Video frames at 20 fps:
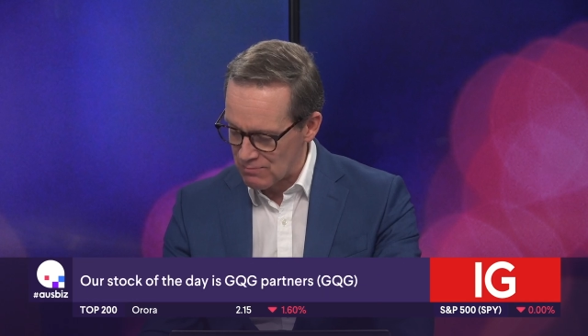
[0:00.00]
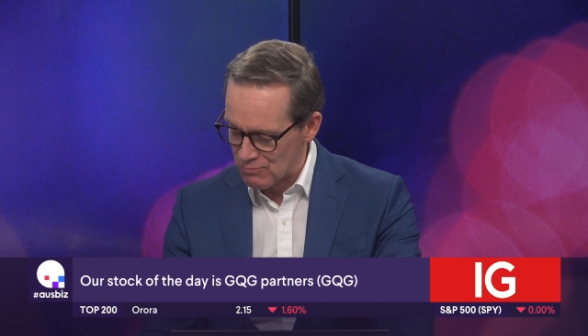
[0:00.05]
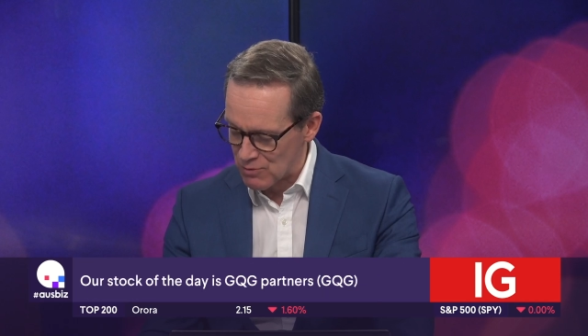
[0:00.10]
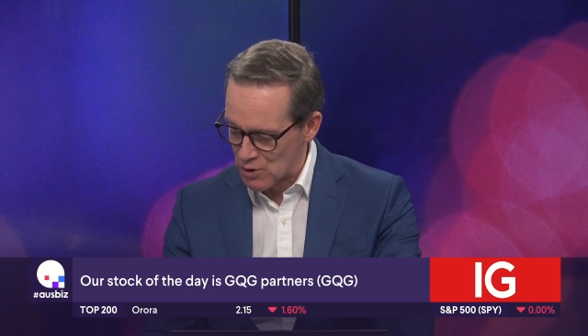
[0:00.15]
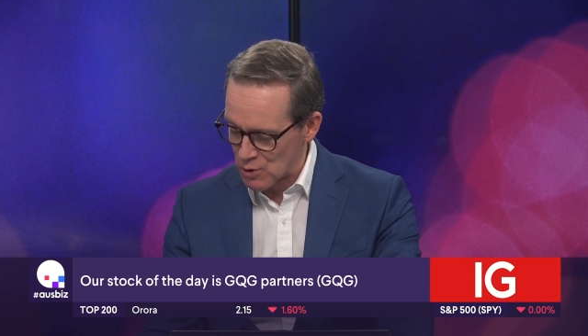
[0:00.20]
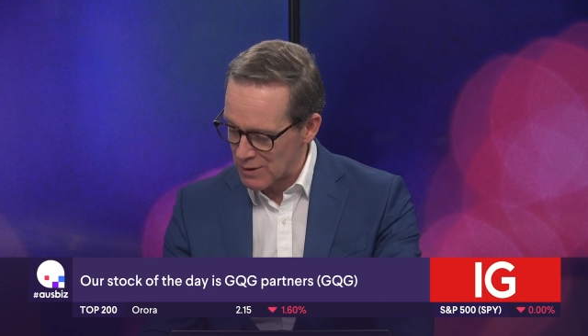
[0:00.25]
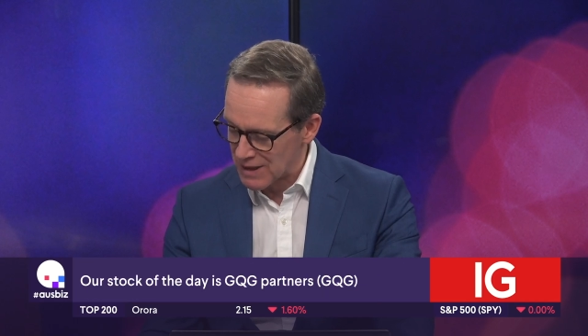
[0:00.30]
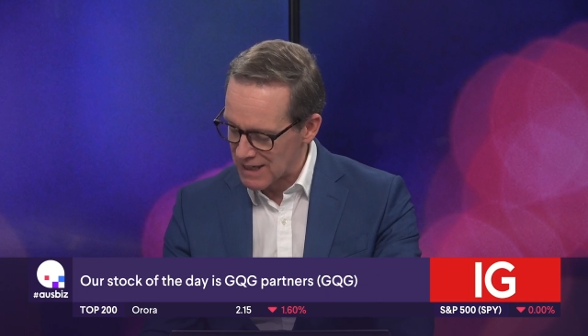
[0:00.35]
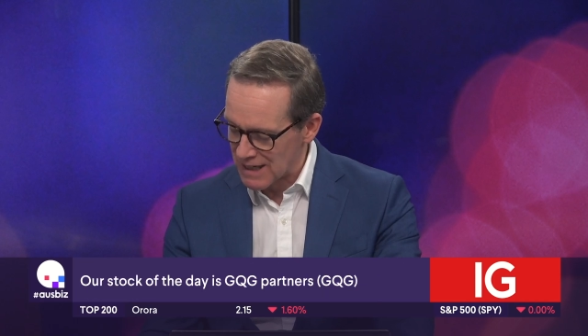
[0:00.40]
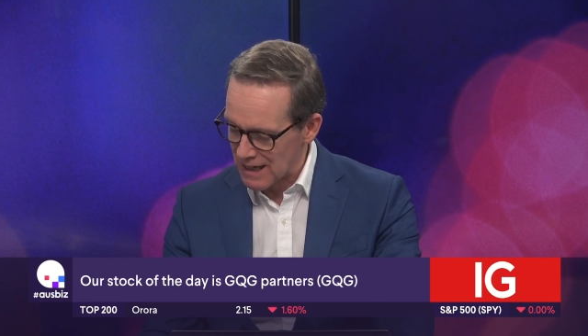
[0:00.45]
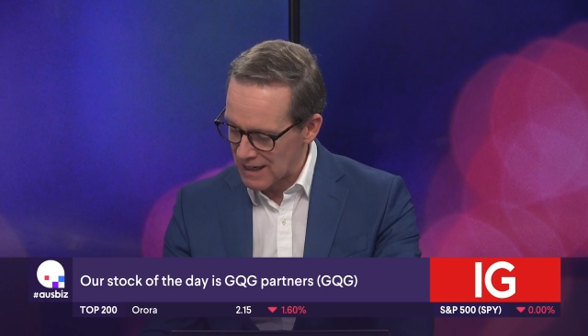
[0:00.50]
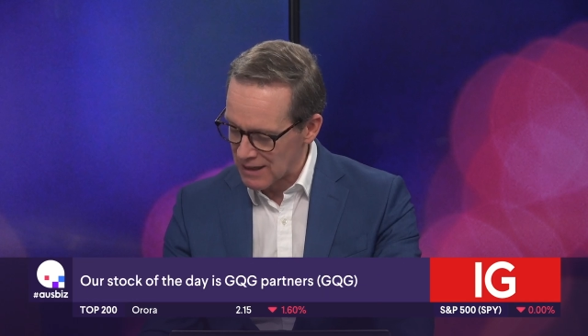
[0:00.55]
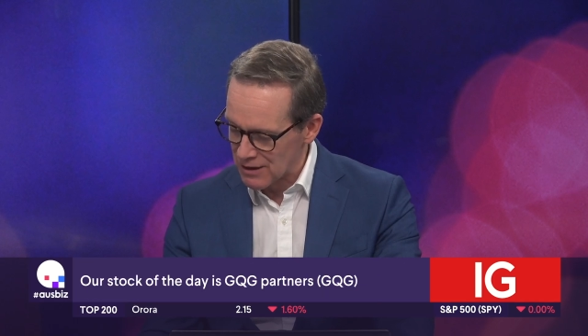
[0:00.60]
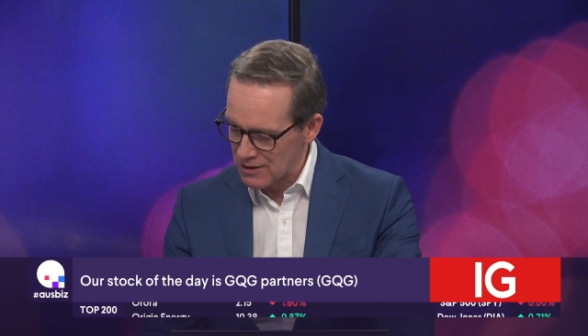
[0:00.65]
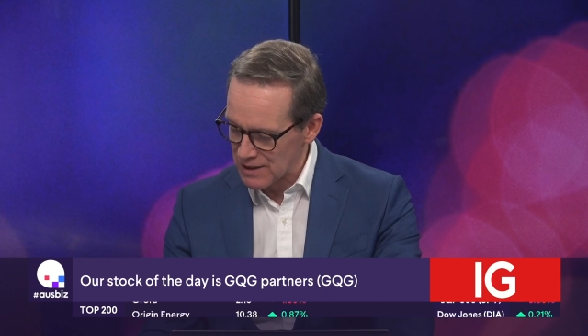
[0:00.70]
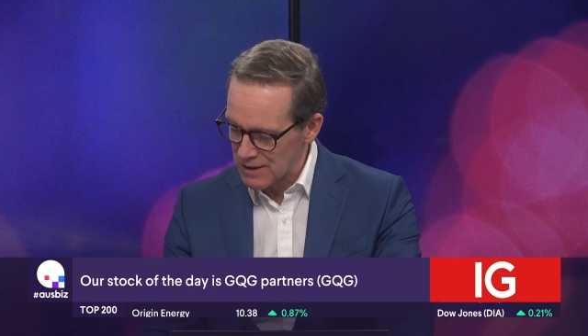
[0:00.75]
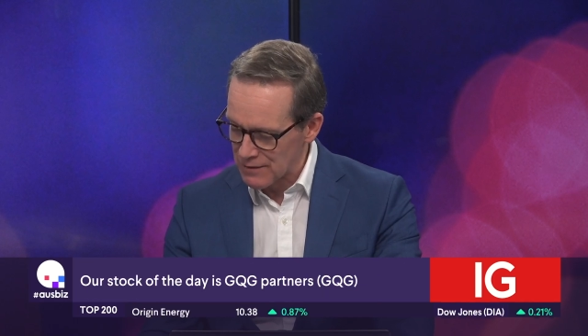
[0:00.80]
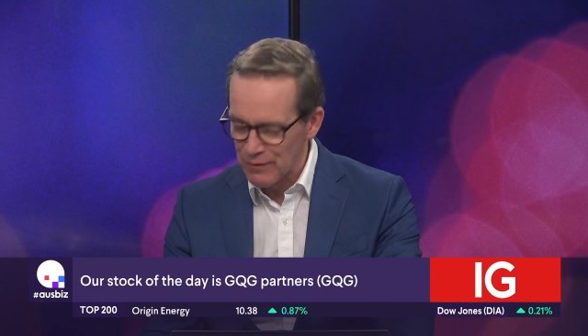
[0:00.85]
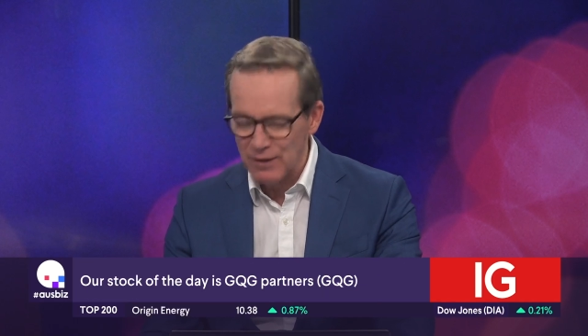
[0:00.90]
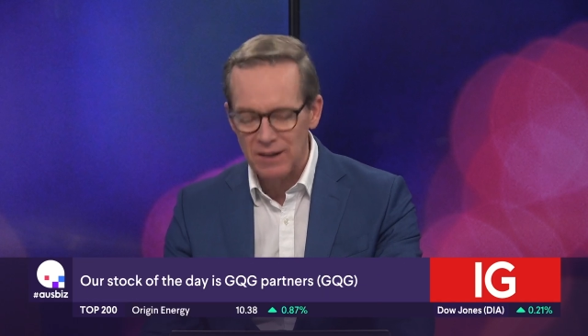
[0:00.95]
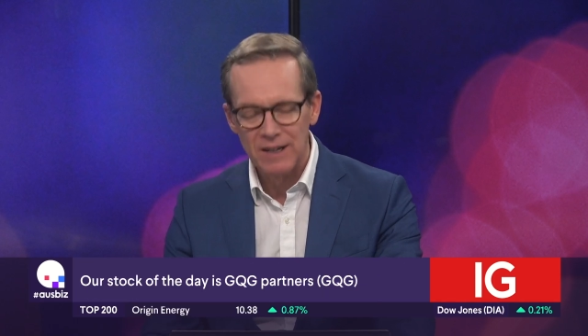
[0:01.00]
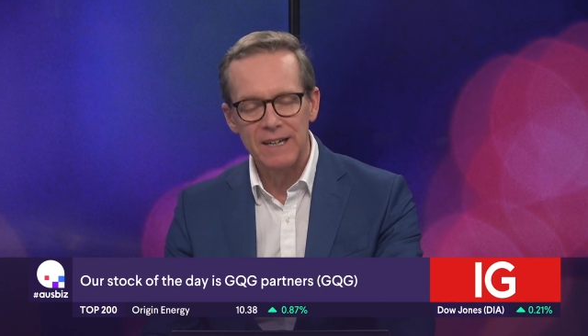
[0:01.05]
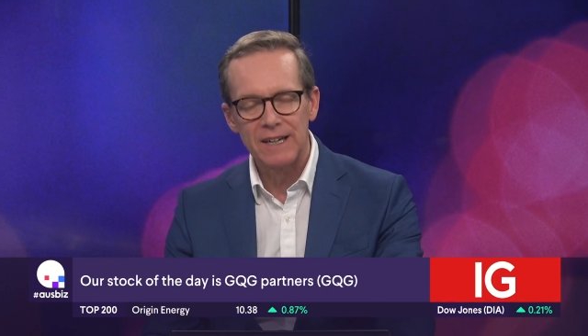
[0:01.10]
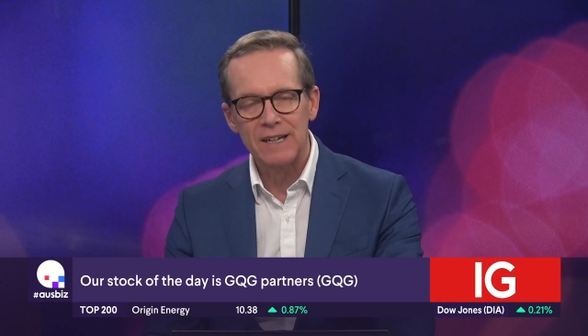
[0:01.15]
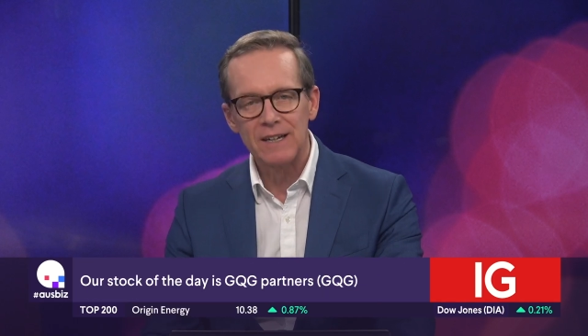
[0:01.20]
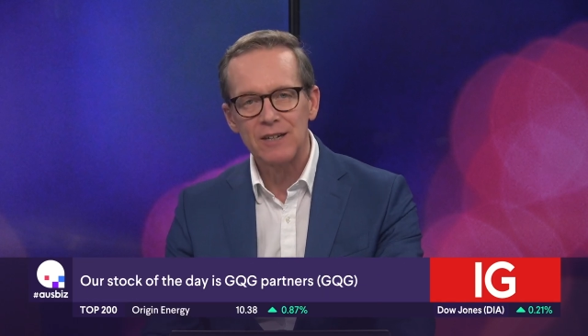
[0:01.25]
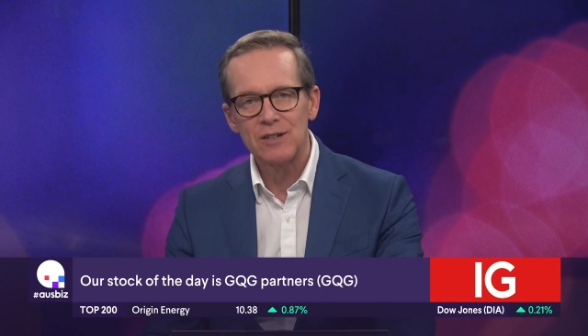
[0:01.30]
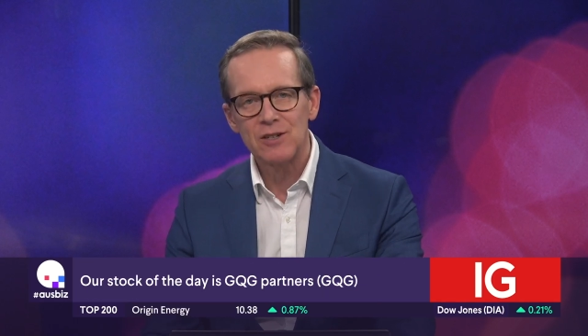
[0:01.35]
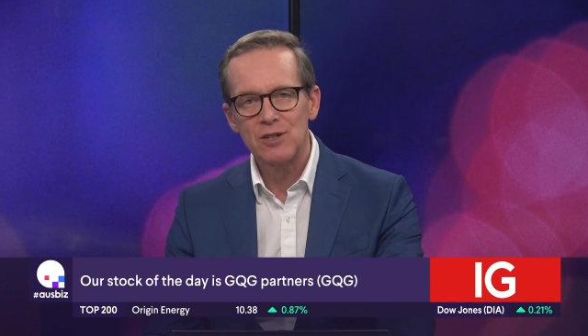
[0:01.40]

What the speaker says: doing it a little differently